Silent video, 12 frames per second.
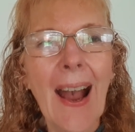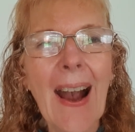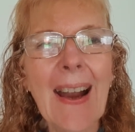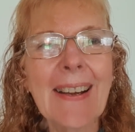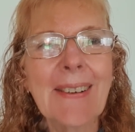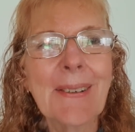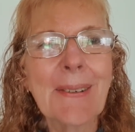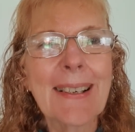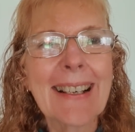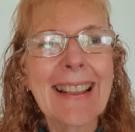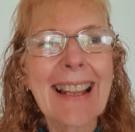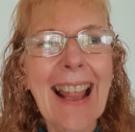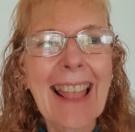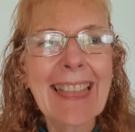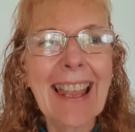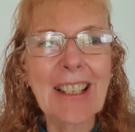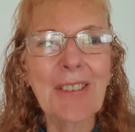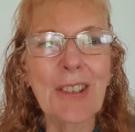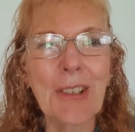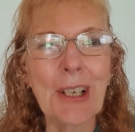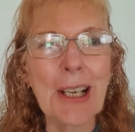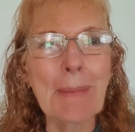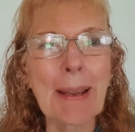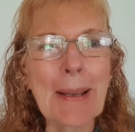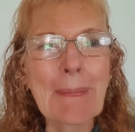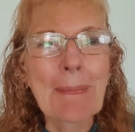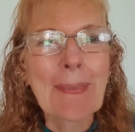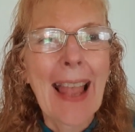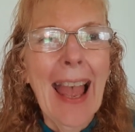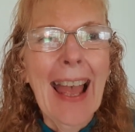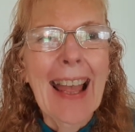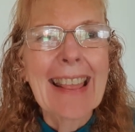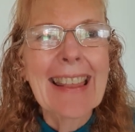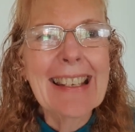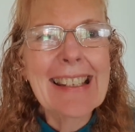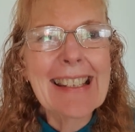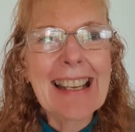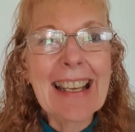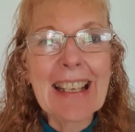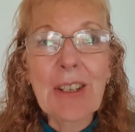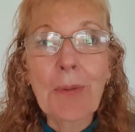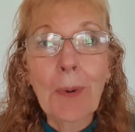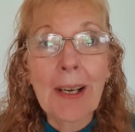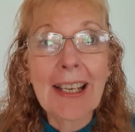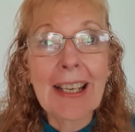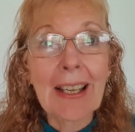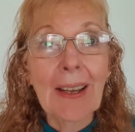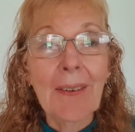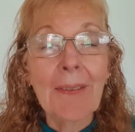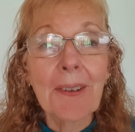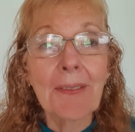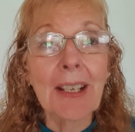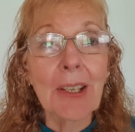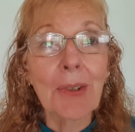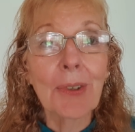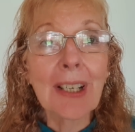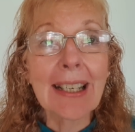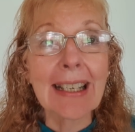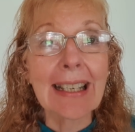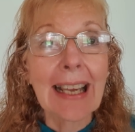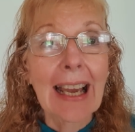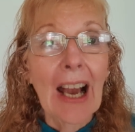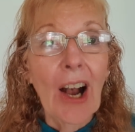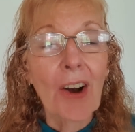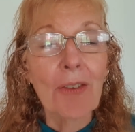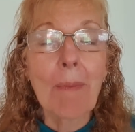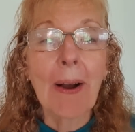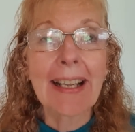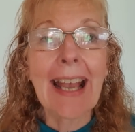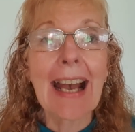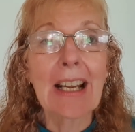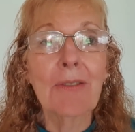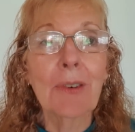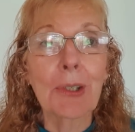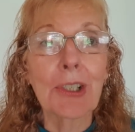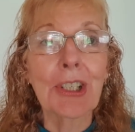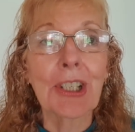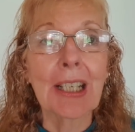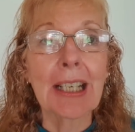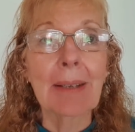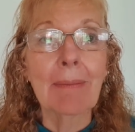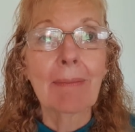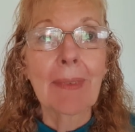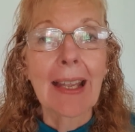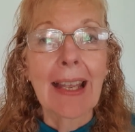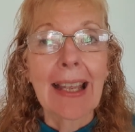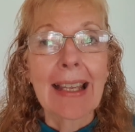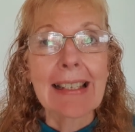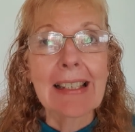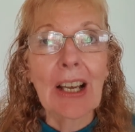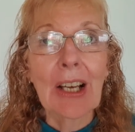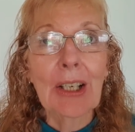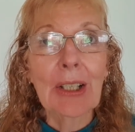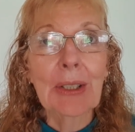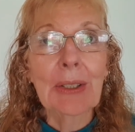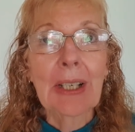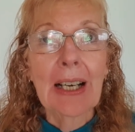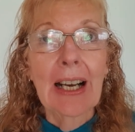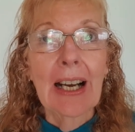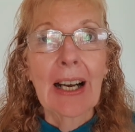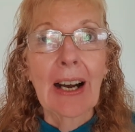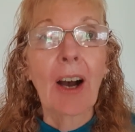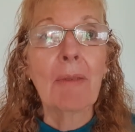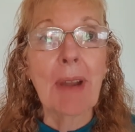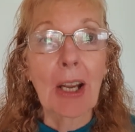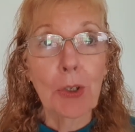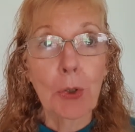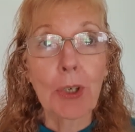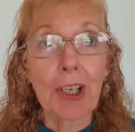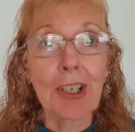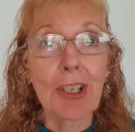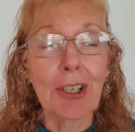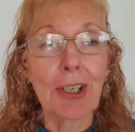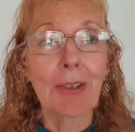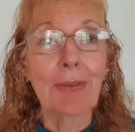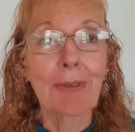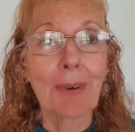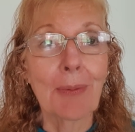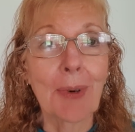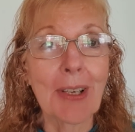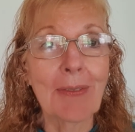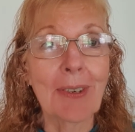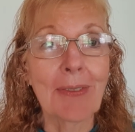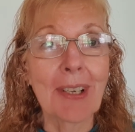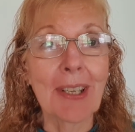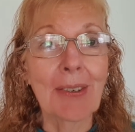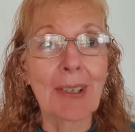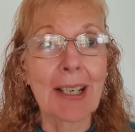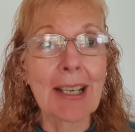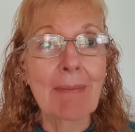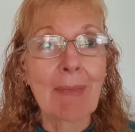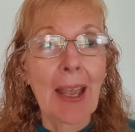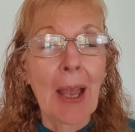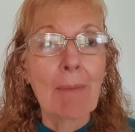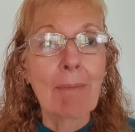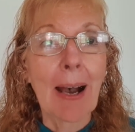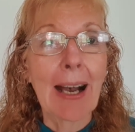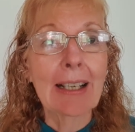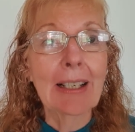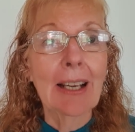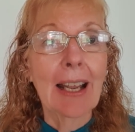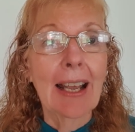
Hi everyone, thanks for joining me. This is week 53 of my carnivore journey. So I'm now talking to you from week 53, but